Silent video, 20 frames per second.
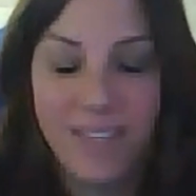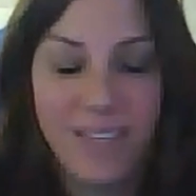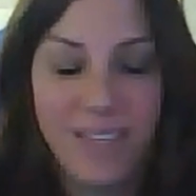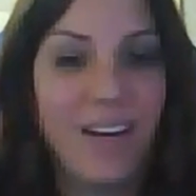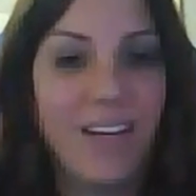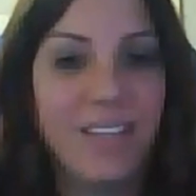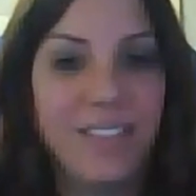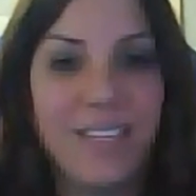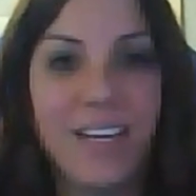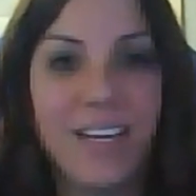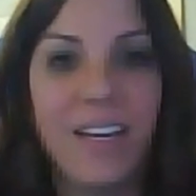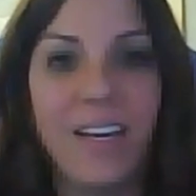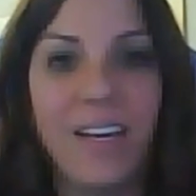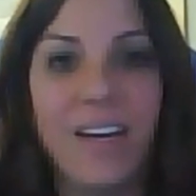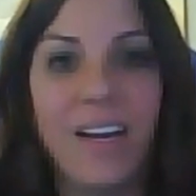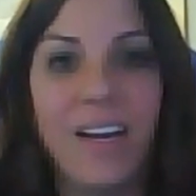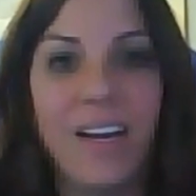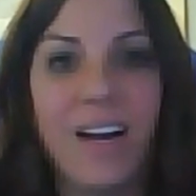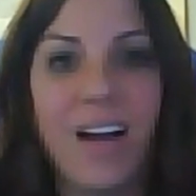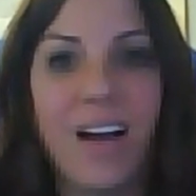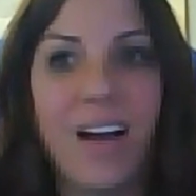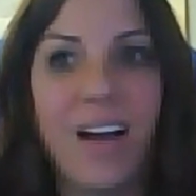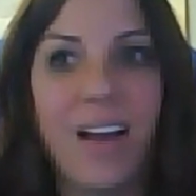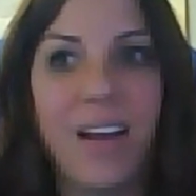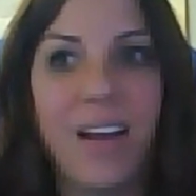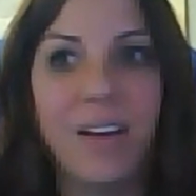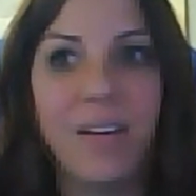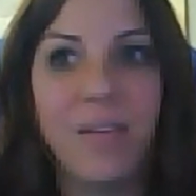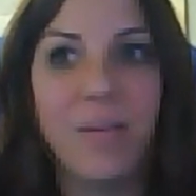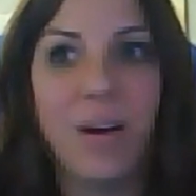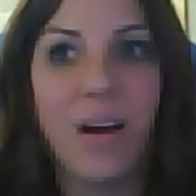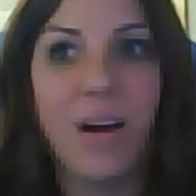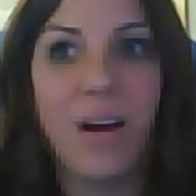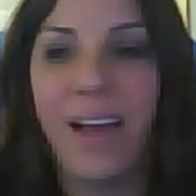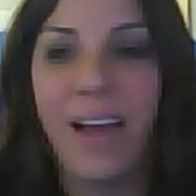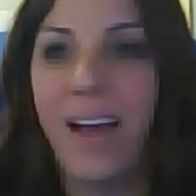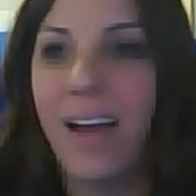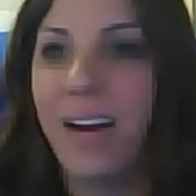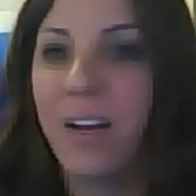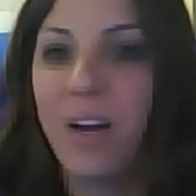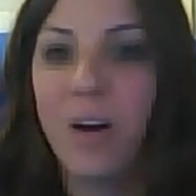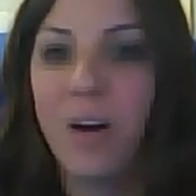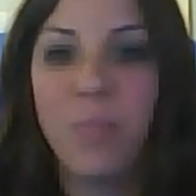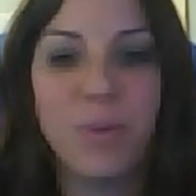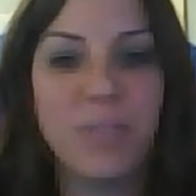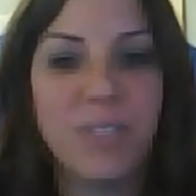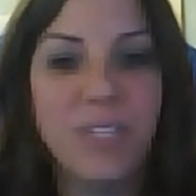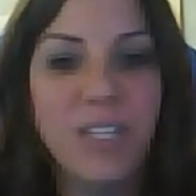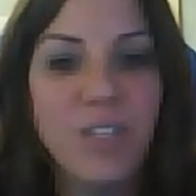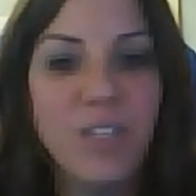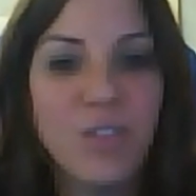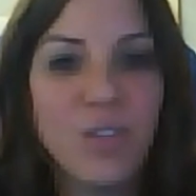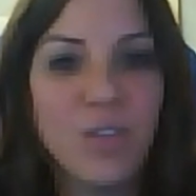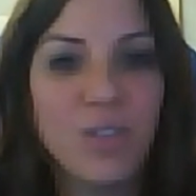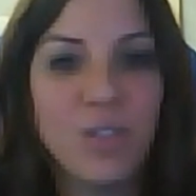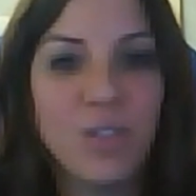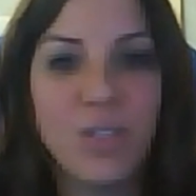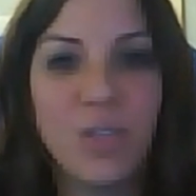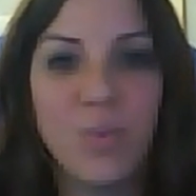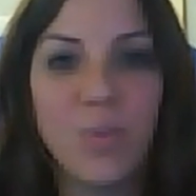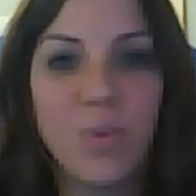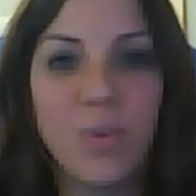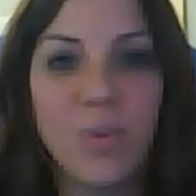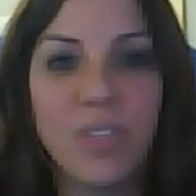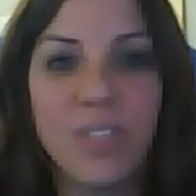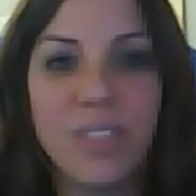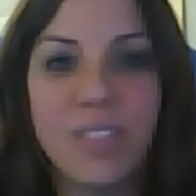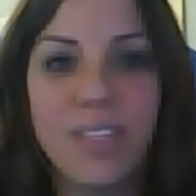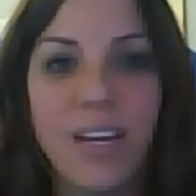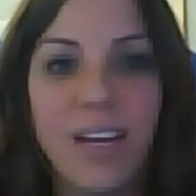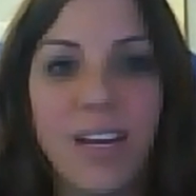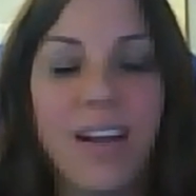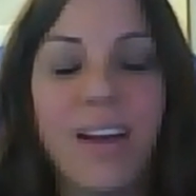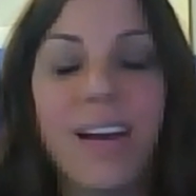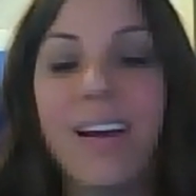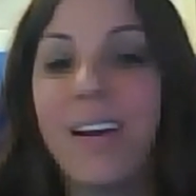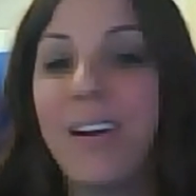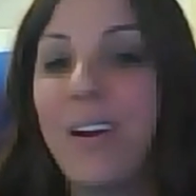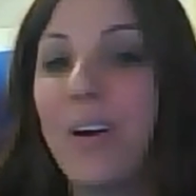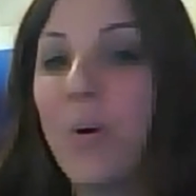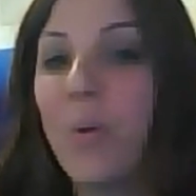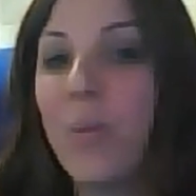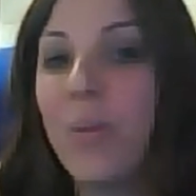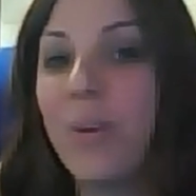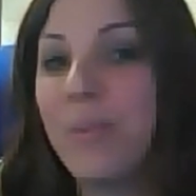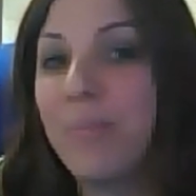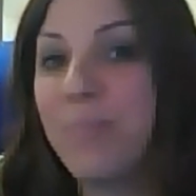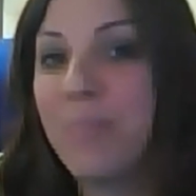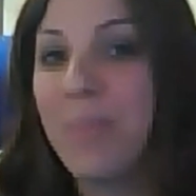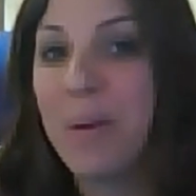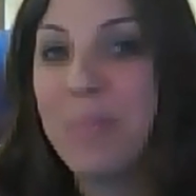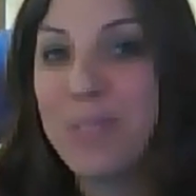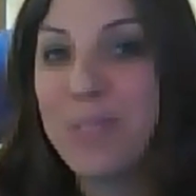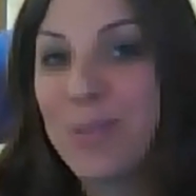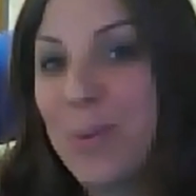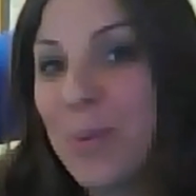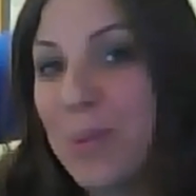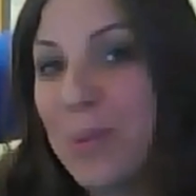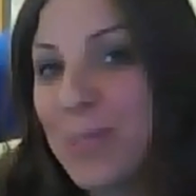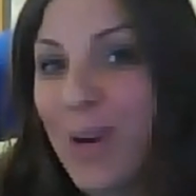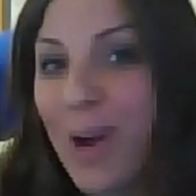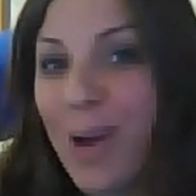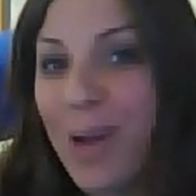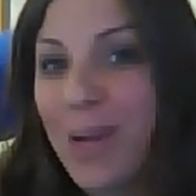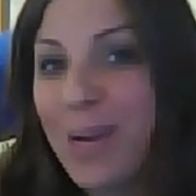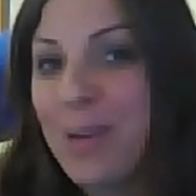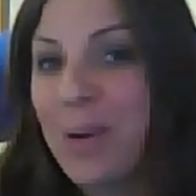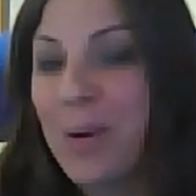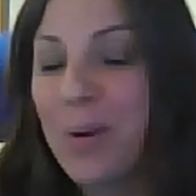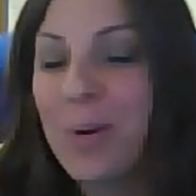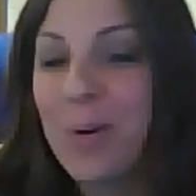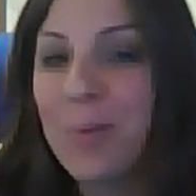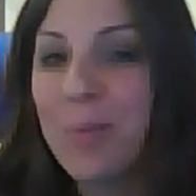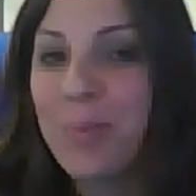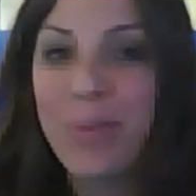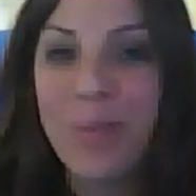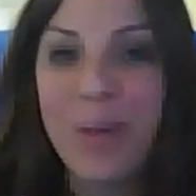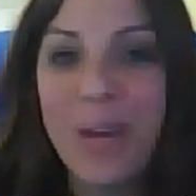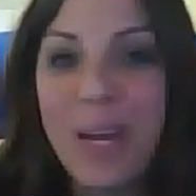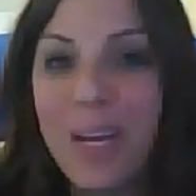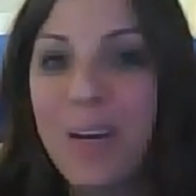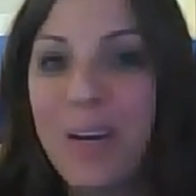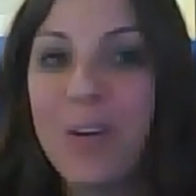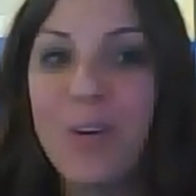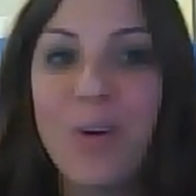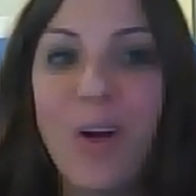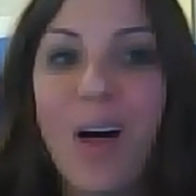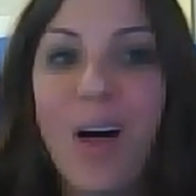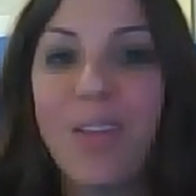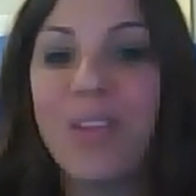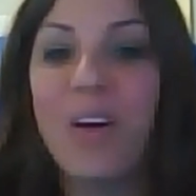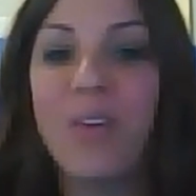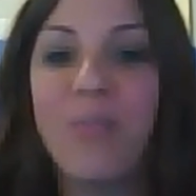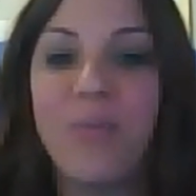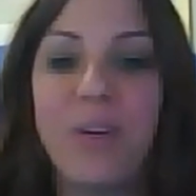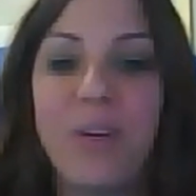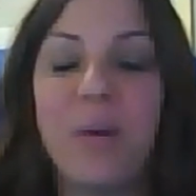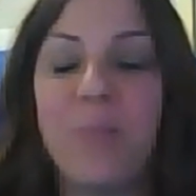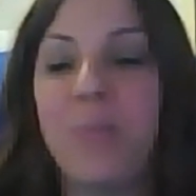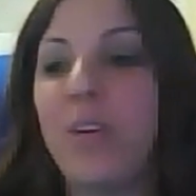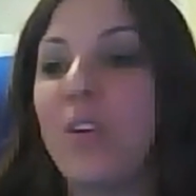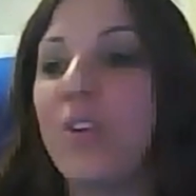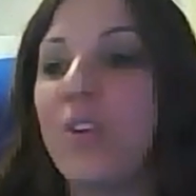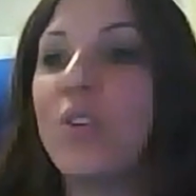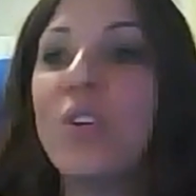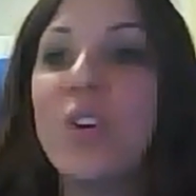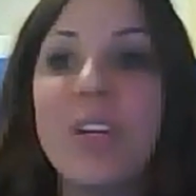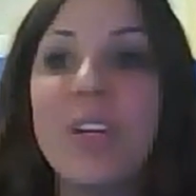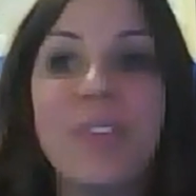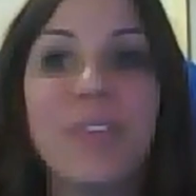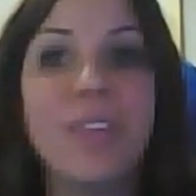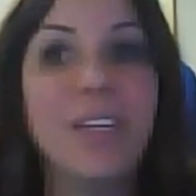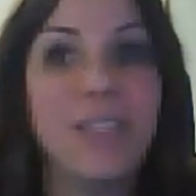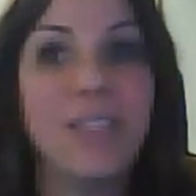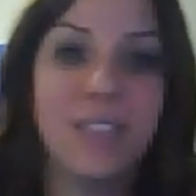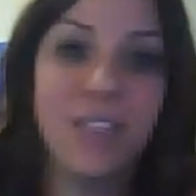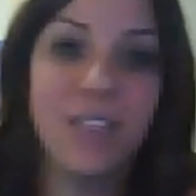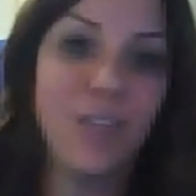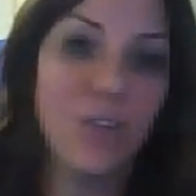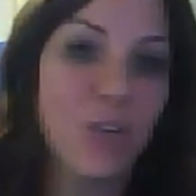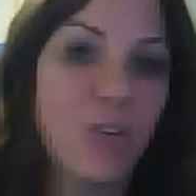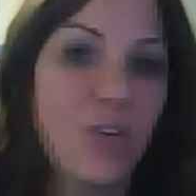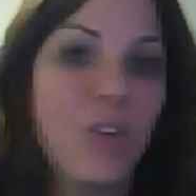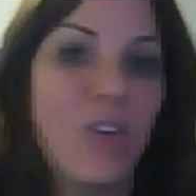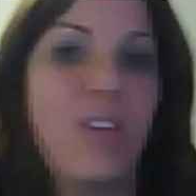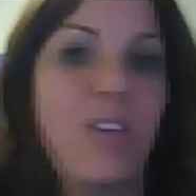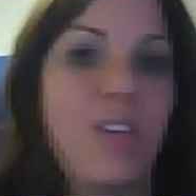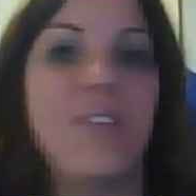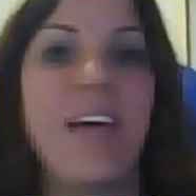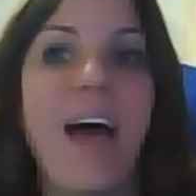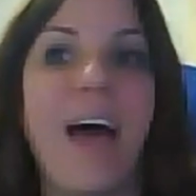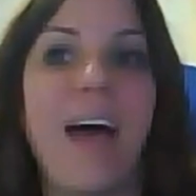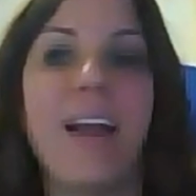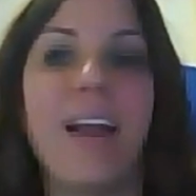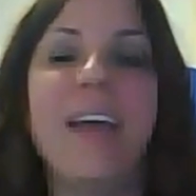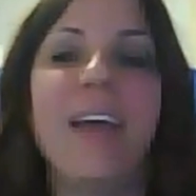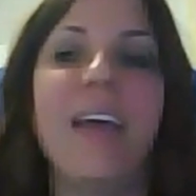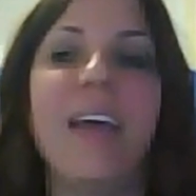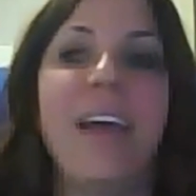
I did. And I had a couple teachers who really said, I know that maybe school's not your thing and you're not loving it, but you're good at this and you're good at that.